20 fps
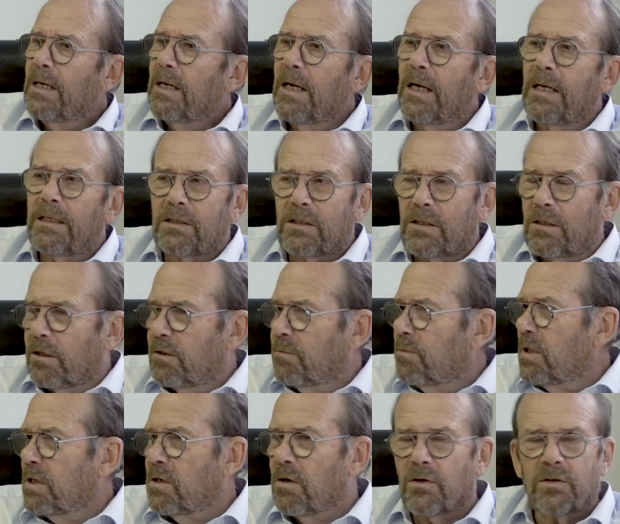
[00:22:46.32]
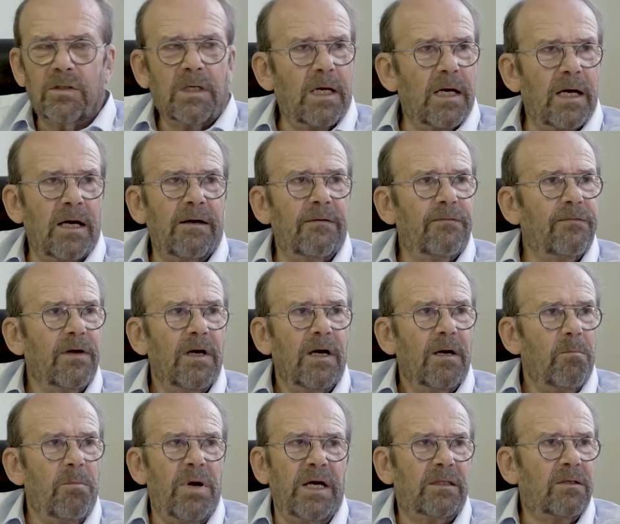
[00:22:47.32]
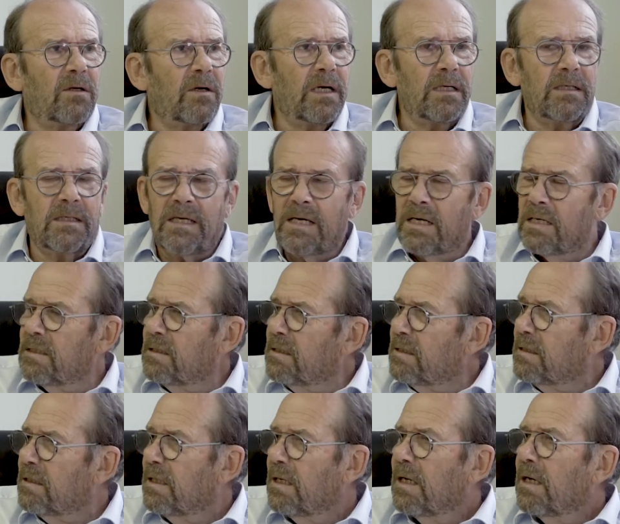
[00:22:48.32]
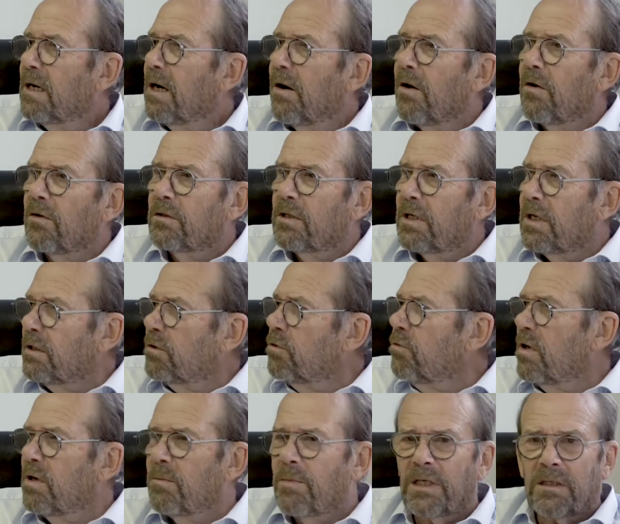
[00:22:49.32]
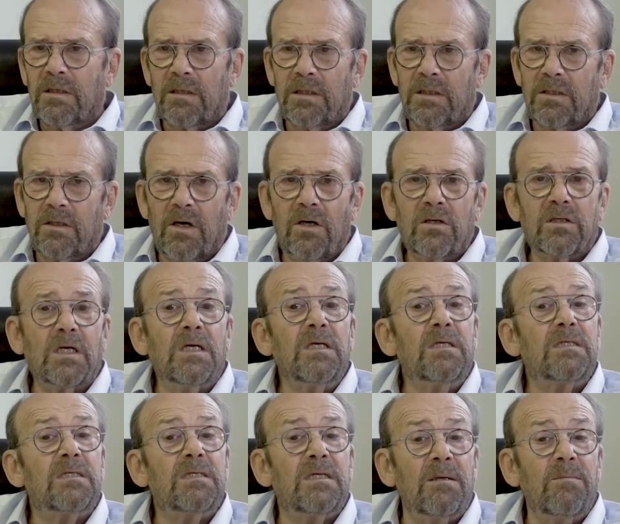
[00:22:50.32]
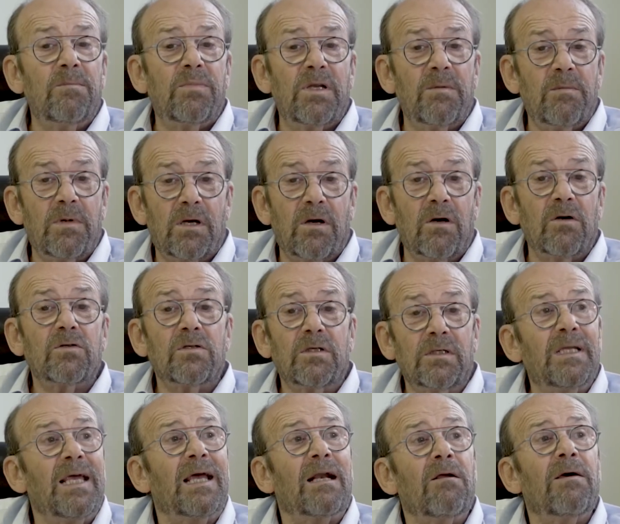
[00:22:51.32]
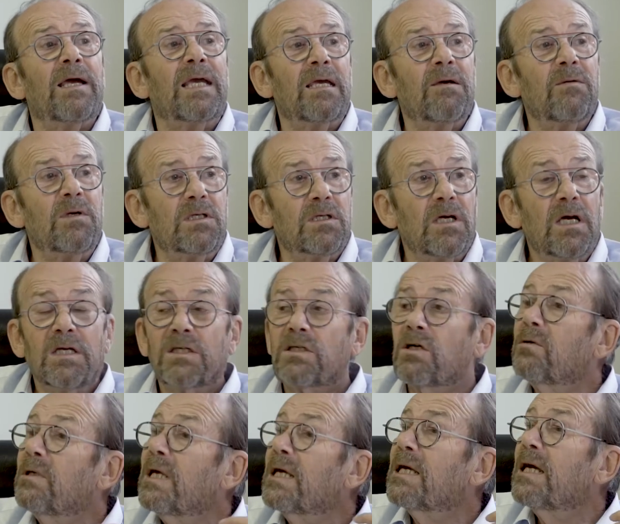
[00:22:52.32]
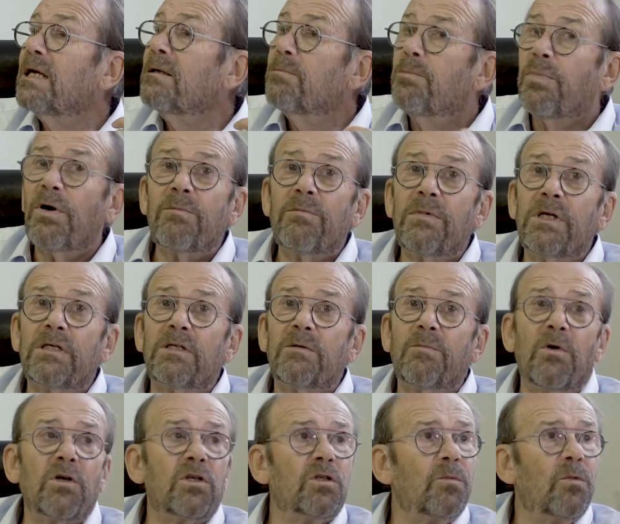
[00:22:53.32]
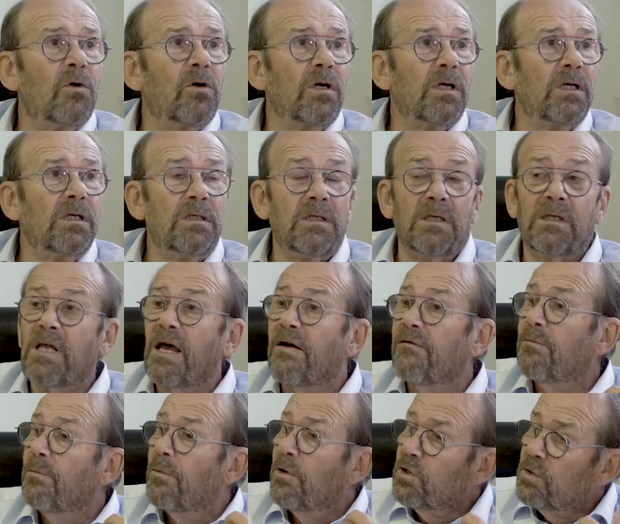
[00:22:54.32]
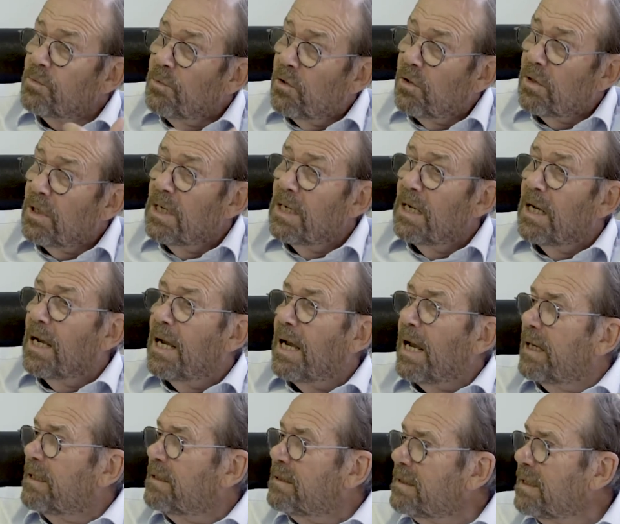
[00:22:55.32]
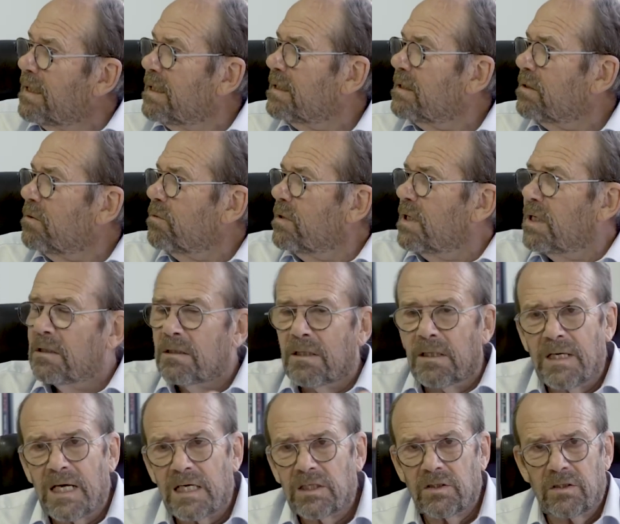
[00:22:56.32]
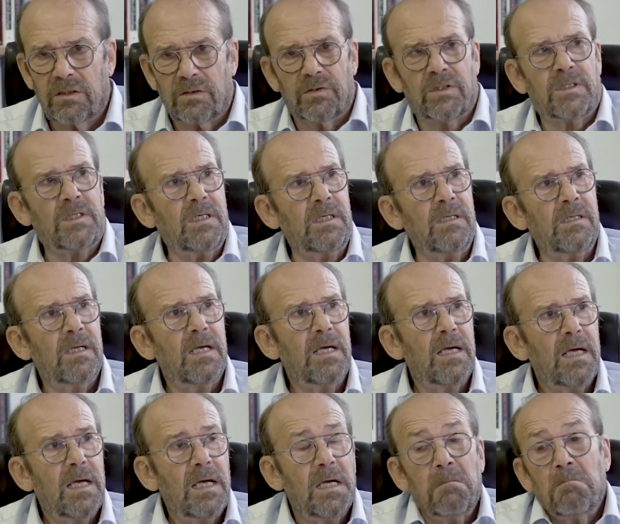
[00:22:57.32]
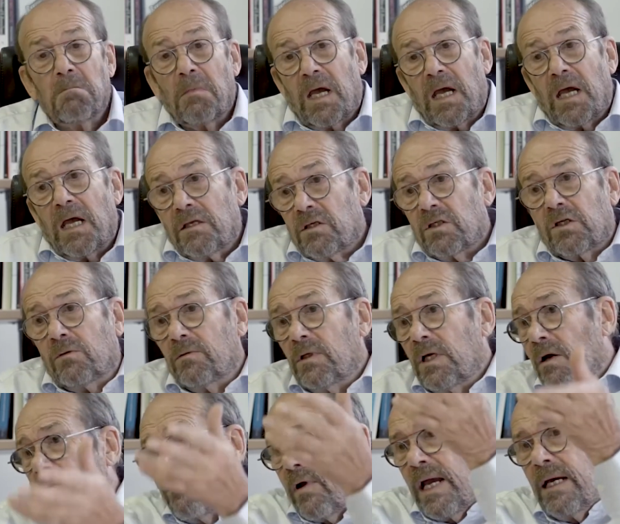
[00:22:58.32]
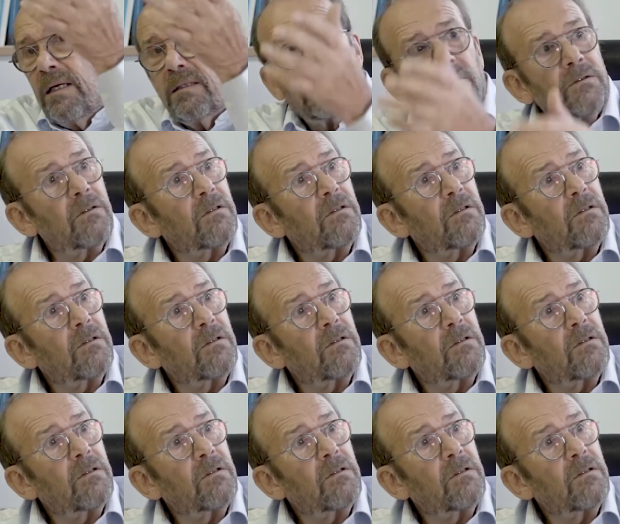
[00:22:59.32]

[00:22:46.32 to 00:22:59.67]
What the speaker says: it's not because they have better ideas or they are doing better research, it's simply because their language. So they can publish much more easy, they have much more access to the international scene, and so they are ranked on